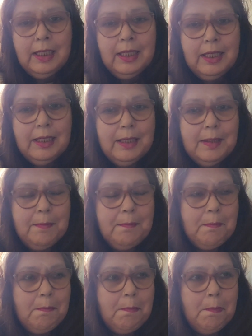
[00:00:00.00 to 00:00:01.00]

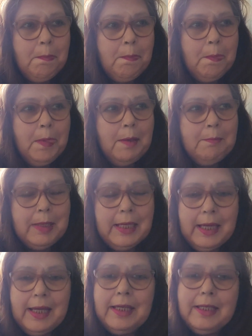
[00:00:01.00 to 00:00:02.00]
Um, my
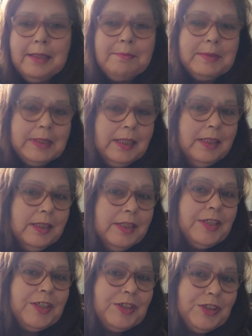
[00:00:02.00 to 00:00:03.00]
arms
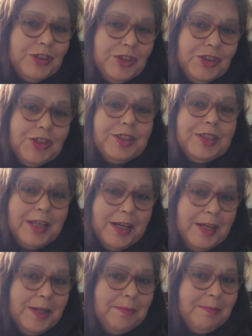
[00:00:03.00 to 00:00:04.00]
hurt
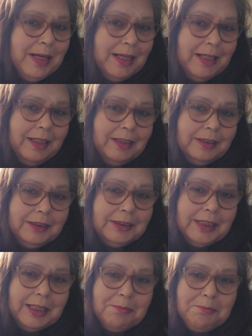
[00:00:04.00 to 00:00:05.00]
so
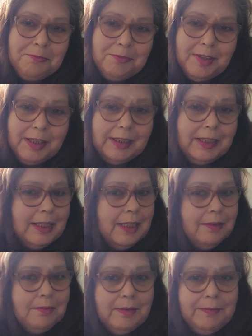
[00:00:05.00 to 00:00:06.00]
much. I'm running
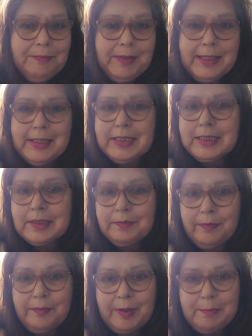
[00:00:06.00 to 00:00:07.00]
out of veins
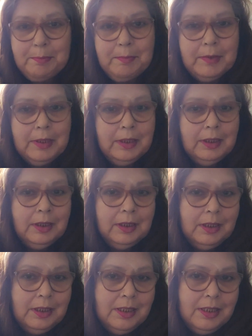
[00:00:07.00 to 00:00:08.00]
for them
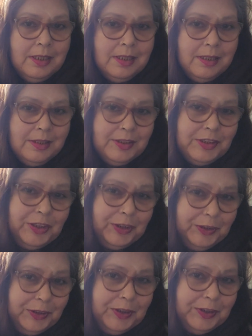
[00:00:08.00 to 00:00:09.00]
to
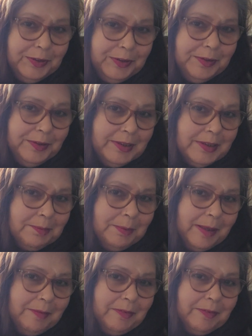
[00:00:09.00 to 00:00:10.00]
use,
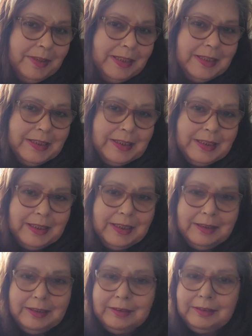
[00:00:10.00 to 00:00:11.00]
whether it's,
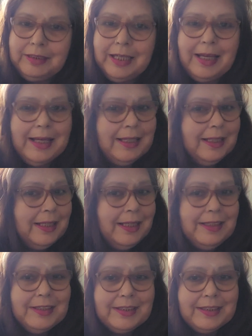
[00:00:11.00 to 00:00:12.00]
yeah,
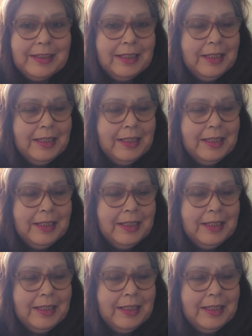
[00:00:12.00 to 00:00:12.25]
it's,